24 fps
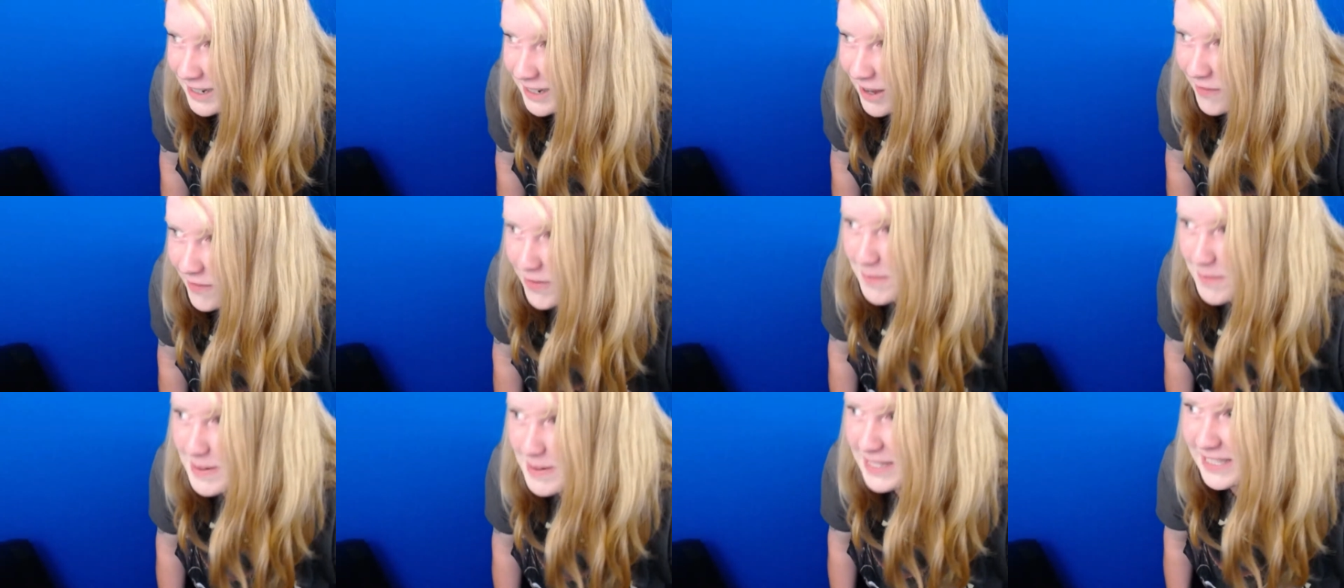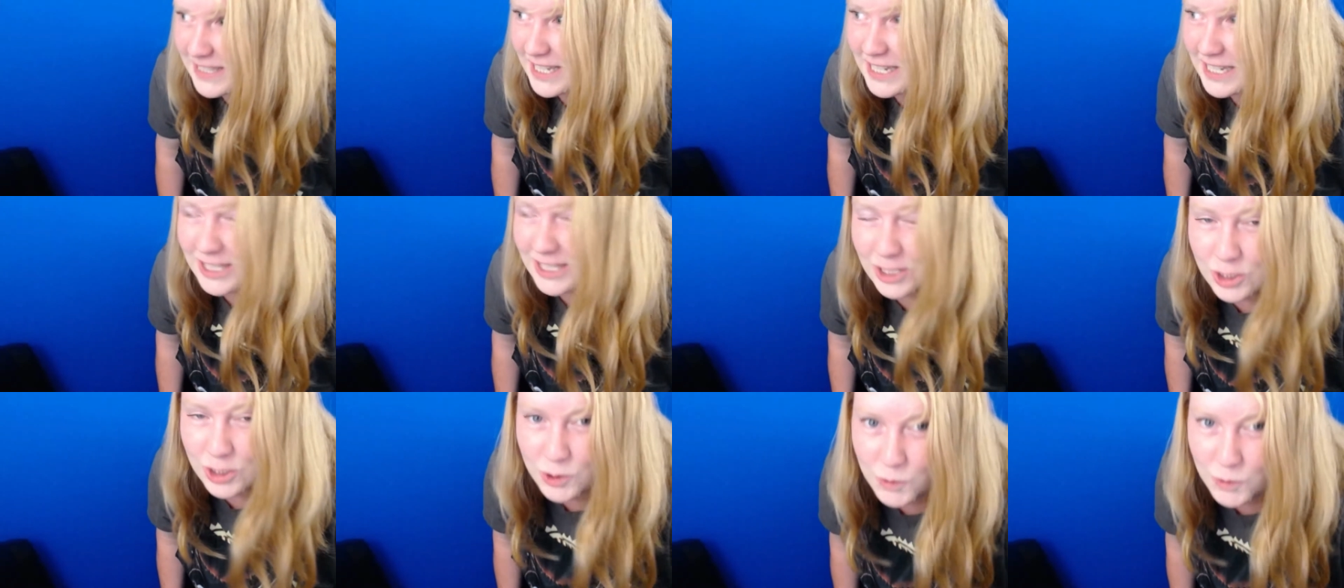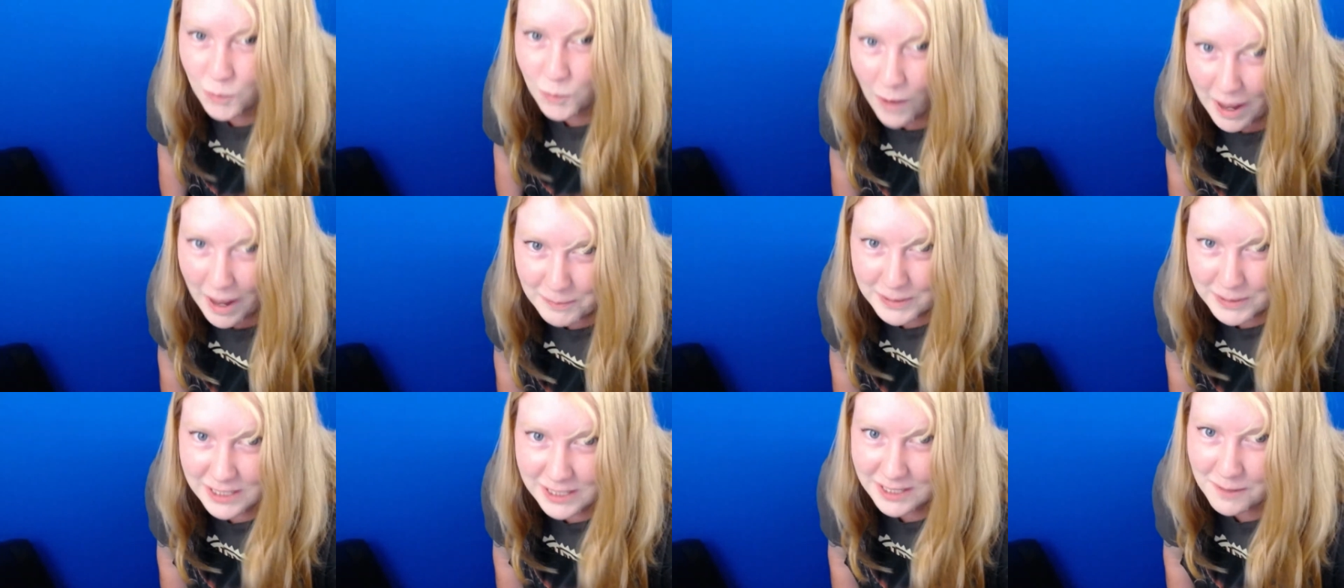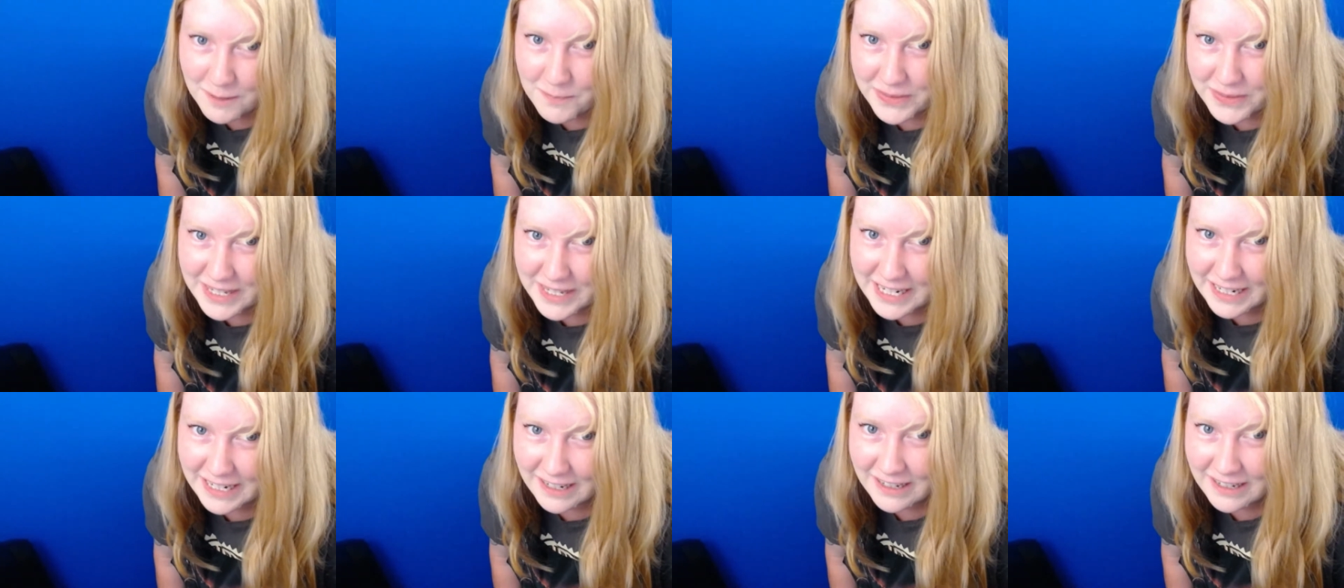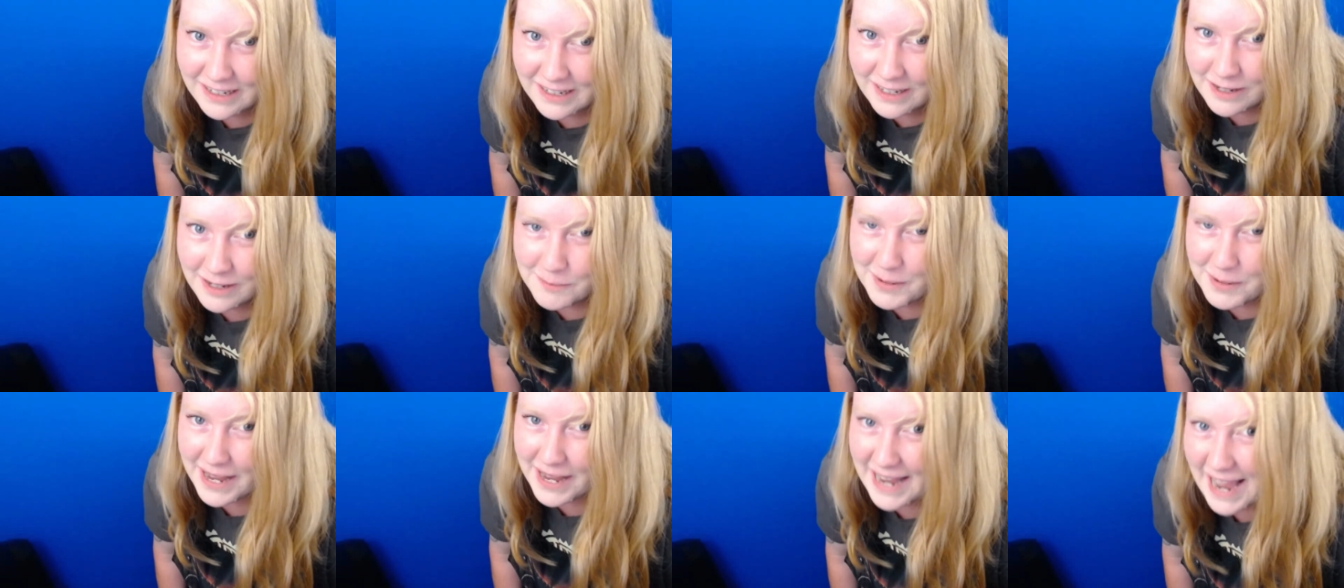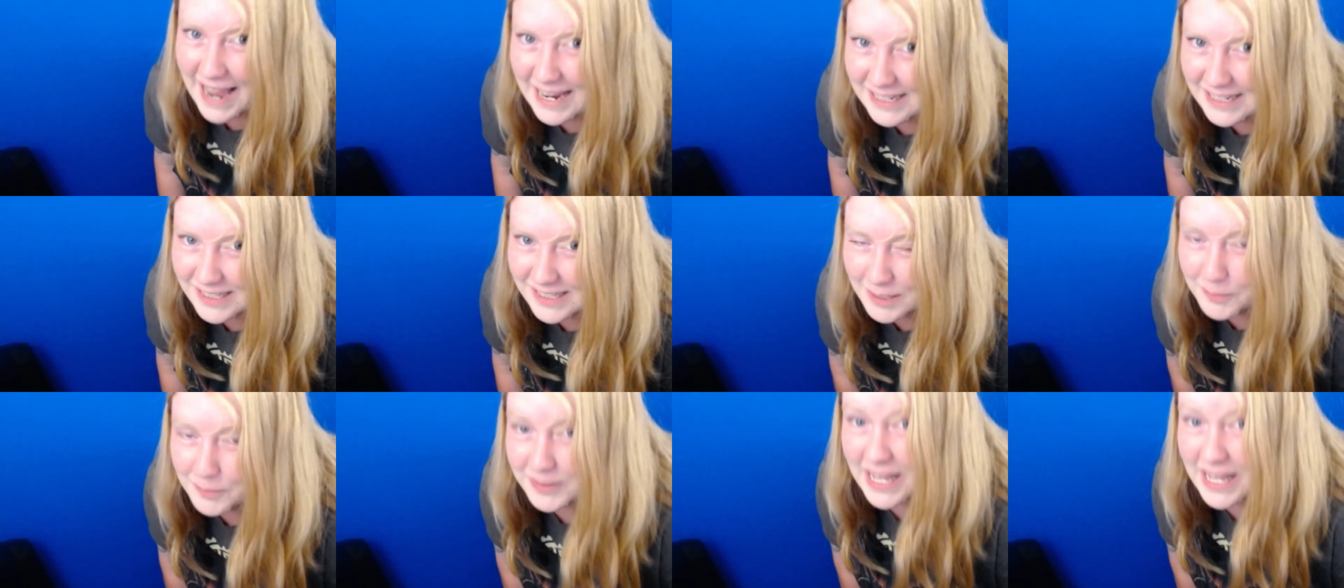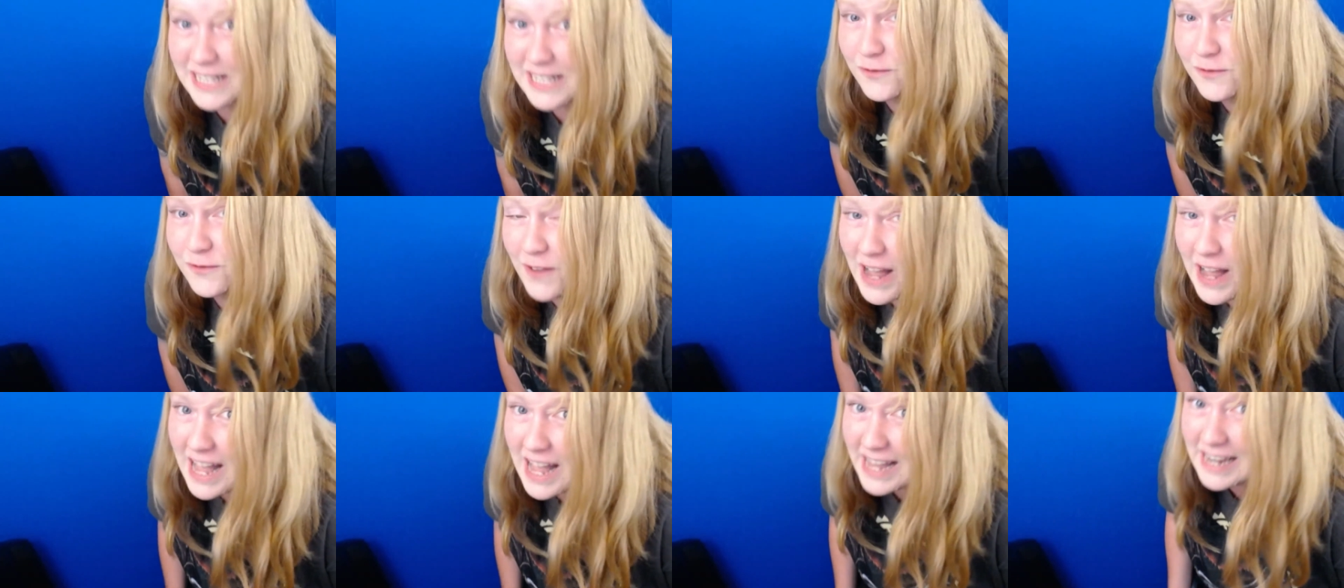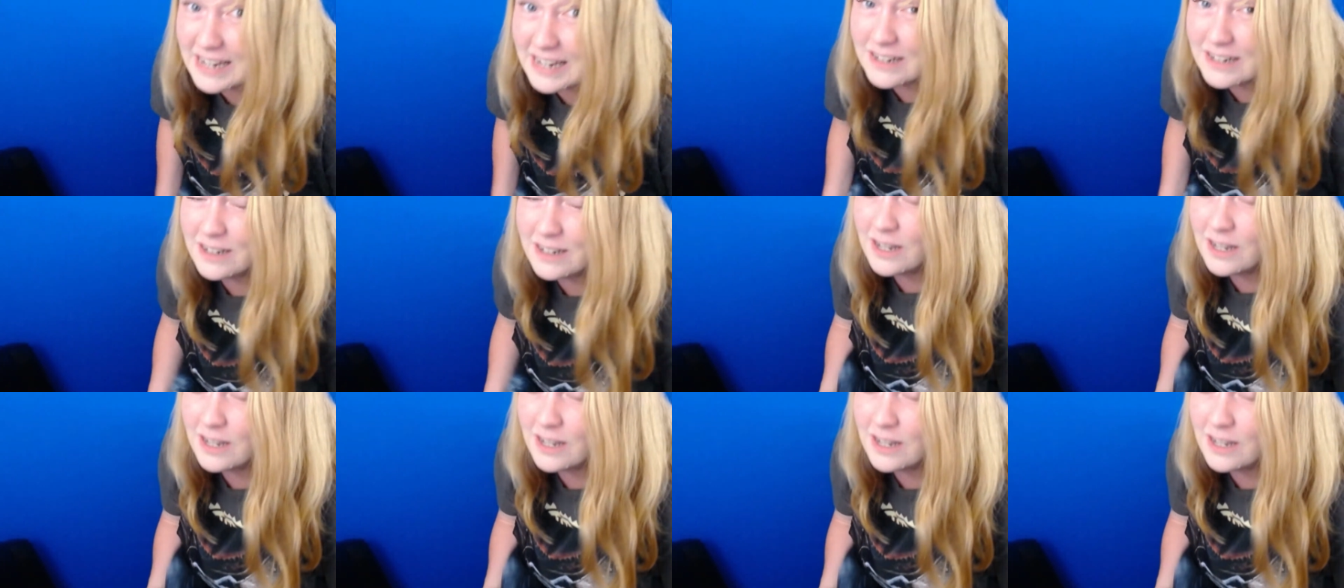That means they swapped something by accident, but that's fine